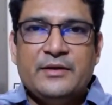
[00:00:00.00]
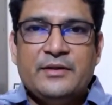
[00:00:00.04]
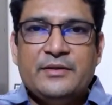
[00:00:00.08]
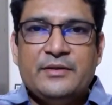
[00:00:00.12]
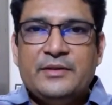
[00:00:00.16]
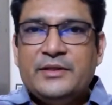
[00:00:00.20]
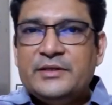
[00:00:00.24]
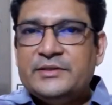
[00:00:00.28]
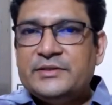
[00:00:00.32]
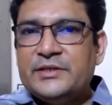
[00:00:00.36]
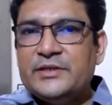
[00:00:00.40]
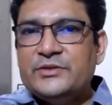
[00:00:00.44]

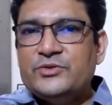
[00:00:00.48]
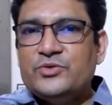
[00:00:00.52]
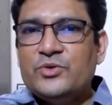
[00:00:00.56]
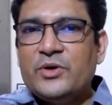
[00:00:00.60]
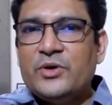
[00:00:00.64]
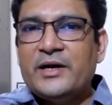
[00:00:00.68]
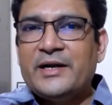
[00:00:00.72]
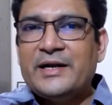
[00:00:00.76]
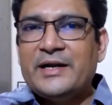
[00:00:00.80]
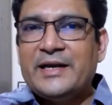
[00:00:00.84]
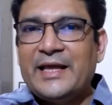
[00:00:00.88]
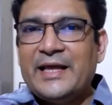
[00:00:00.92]
this is you
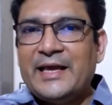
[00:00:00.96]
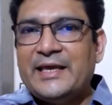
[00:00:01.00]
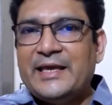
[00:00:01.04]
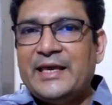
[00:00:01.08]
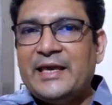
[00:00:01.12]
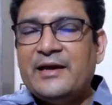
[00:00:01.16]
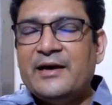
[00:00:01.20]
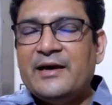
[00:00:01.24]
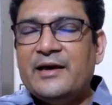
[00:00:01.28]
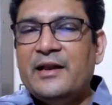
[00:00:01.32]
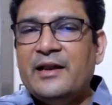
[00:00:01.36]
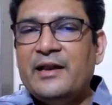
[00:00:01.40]
are
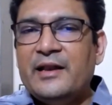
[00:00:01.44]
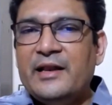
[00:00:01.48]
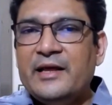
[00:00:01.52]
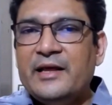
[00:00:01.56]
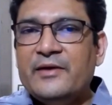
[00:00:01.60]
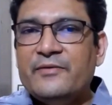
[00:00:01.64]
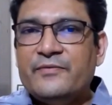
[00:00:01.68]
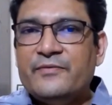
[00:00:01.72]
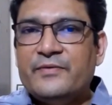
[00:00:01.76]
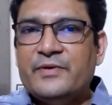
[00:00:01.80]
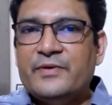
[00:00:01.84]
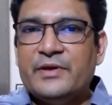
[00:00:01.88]
taking a
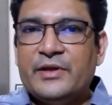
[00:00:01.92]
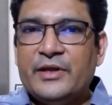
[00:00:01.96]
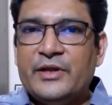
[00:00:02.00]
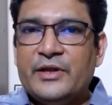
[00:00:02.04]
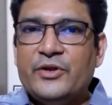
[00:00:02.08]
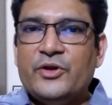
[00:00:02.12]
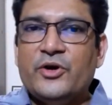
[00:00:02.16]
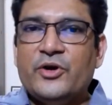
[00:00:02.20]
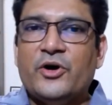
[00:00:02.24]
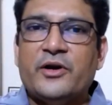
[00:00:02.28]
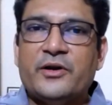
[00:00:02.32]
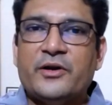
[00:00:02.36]
lift
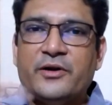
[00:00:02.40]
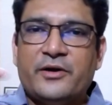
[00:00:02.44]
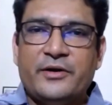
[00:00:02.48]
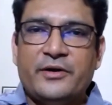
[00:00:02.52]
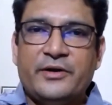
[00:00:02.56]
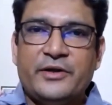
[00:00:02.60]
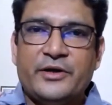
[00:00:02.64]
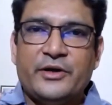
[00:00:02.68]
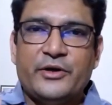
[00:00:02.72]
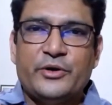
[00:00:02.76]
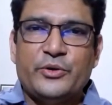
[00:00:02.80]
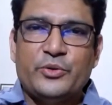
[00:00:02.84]
in your
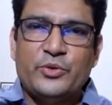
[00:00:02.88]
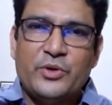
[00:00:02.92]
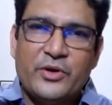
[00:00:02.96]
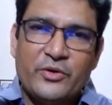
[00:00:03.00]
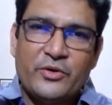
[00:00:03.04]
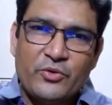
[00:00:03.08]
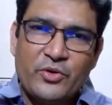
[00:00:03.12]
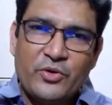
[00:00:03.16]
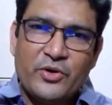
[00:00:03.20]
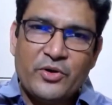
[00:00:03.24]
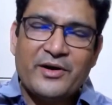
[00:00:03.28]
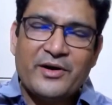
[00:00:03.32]
career you
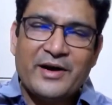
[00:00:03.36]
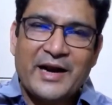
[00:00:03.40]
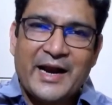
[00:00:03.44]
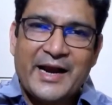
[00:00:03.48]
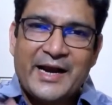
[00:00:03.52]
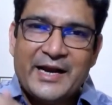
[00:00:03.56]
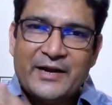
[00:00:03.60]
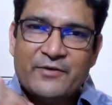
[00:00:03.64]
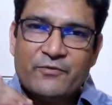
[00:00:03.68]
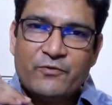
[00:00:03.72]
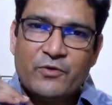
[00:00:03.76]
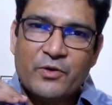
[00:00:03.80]
are you're
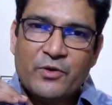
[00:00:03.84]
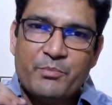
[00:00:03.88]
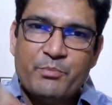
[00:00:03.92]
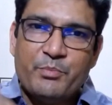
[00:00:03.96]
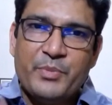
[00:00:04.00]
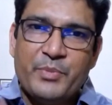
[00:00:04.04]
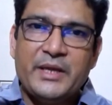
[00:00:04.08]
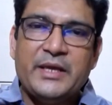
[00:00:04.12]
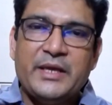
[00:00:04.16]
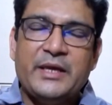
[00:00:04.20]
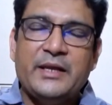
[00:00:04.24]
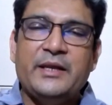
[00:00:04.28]
right from
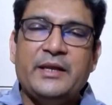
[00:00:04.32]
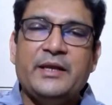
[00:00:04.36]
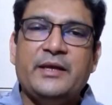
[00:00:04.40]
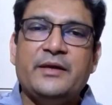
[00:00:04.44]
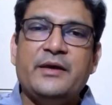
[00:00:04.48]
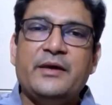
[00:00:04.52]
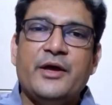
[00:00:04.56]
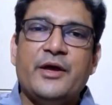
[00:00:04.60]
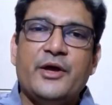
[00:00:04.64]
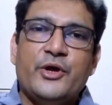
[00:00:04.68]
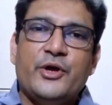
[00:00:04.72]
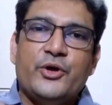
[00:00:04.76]

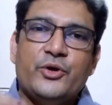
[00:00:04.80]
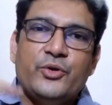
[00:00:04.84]
beginning